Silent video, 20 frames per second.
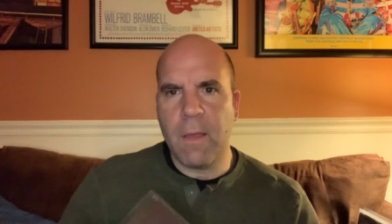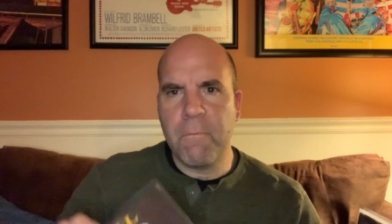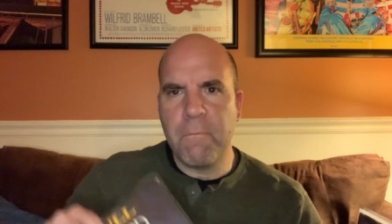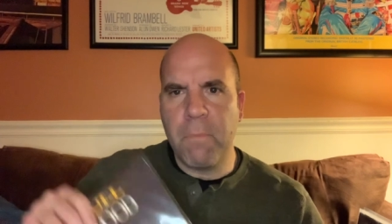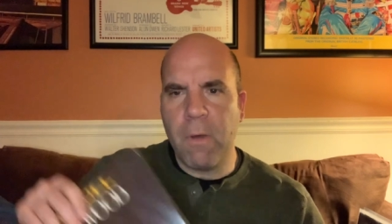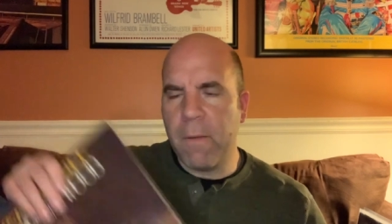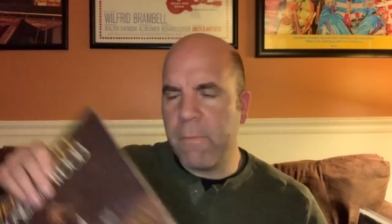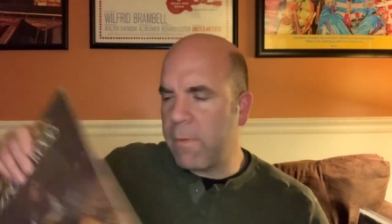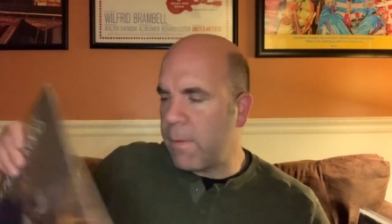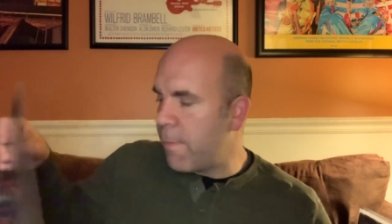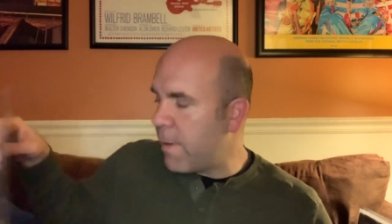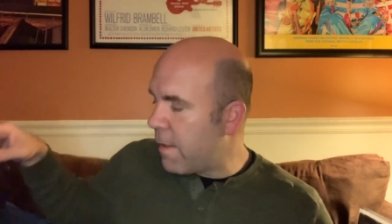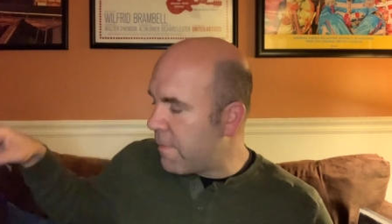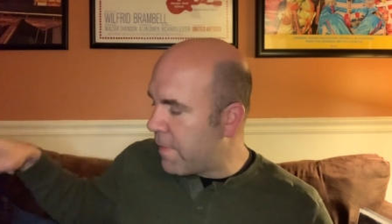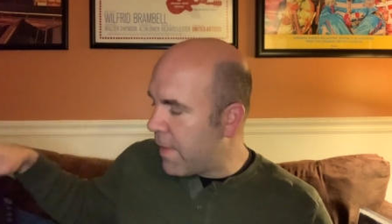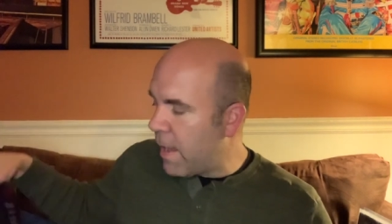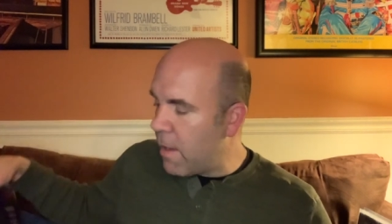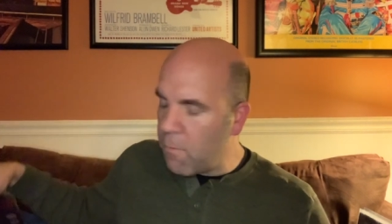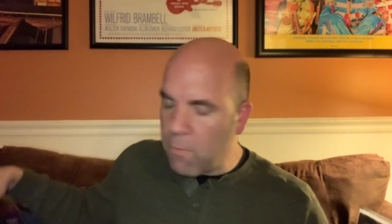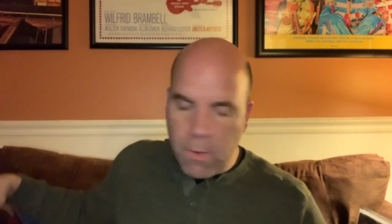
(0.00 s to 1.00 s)
bummed about
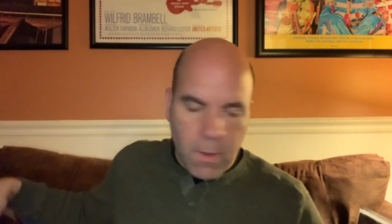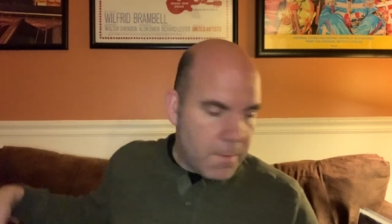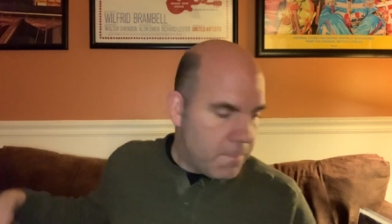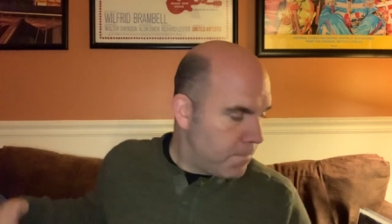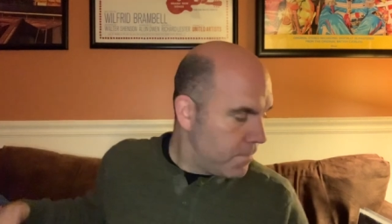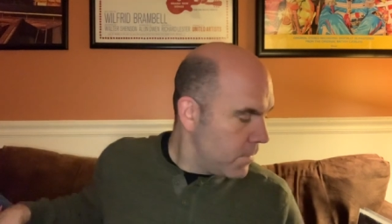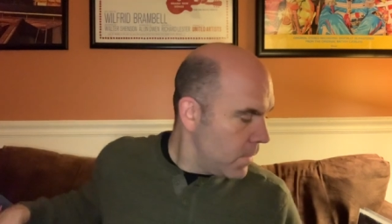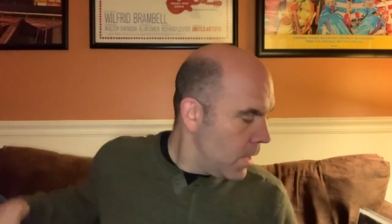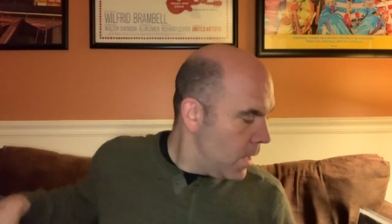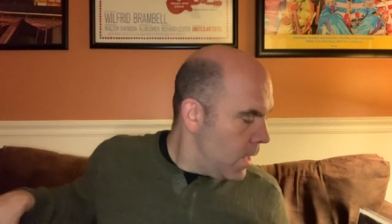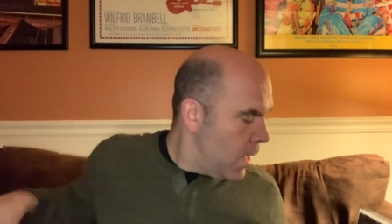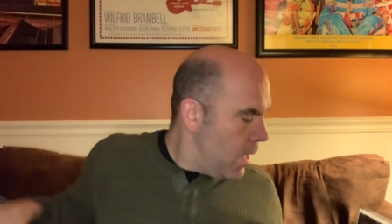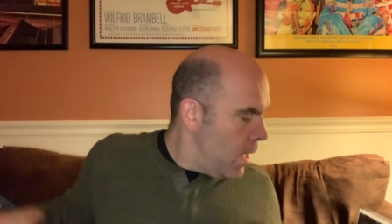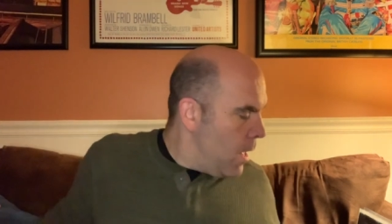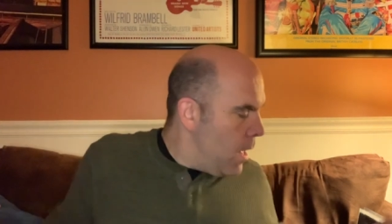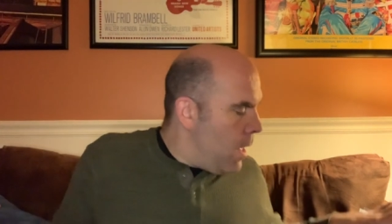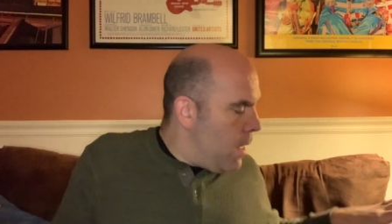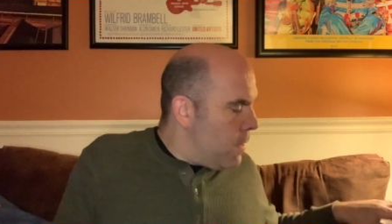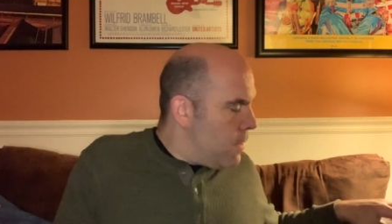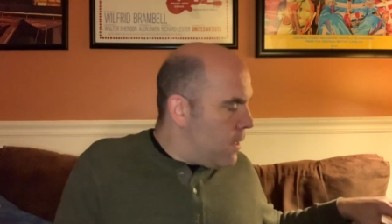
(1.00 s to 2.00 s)
that one.
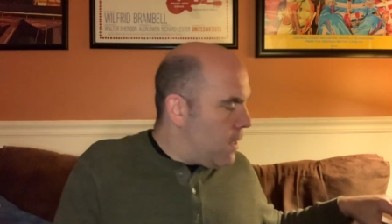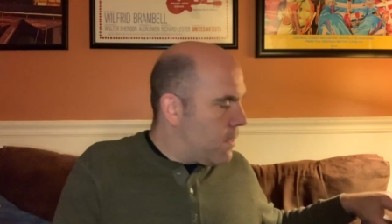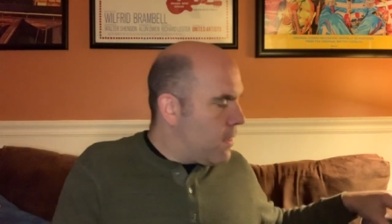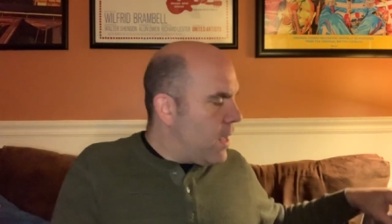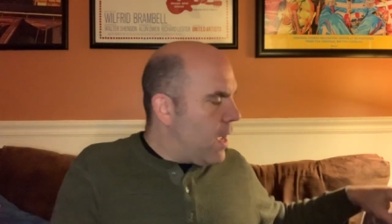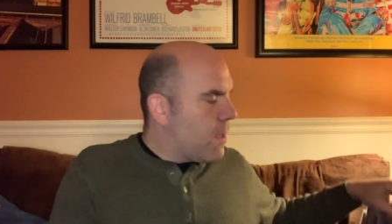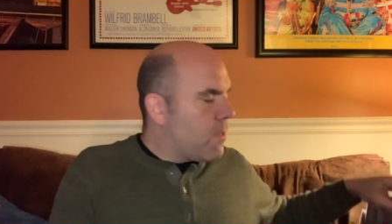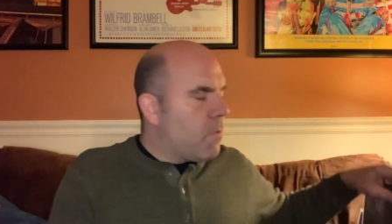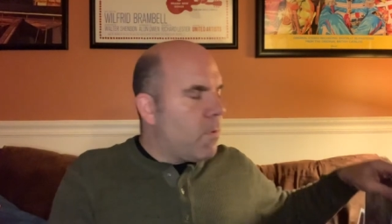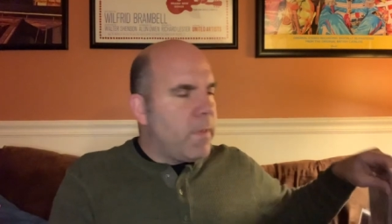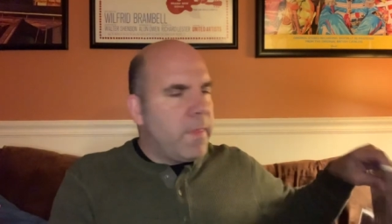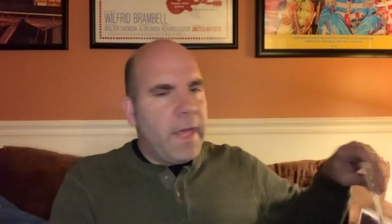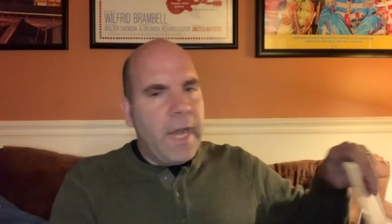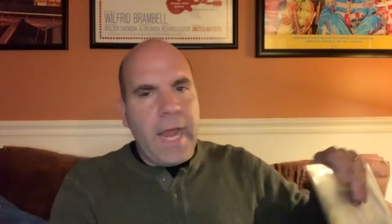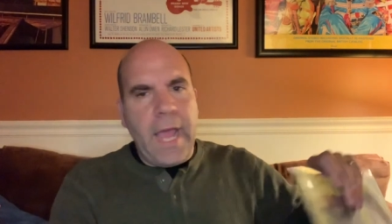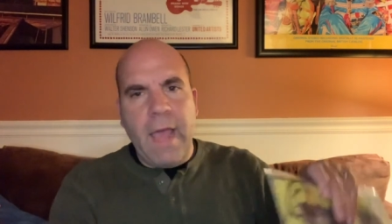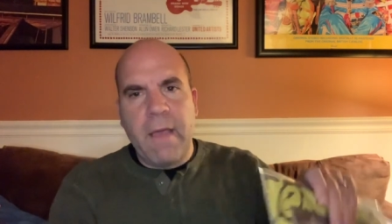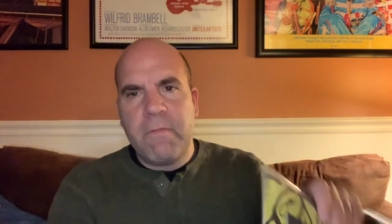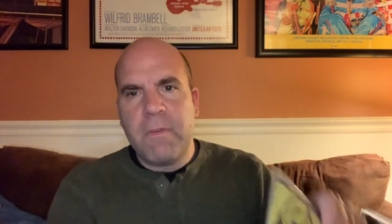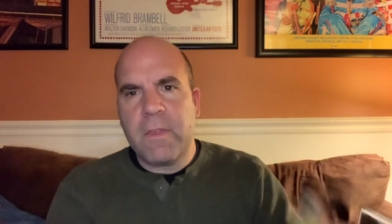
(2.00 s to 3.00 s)
This next one that I have,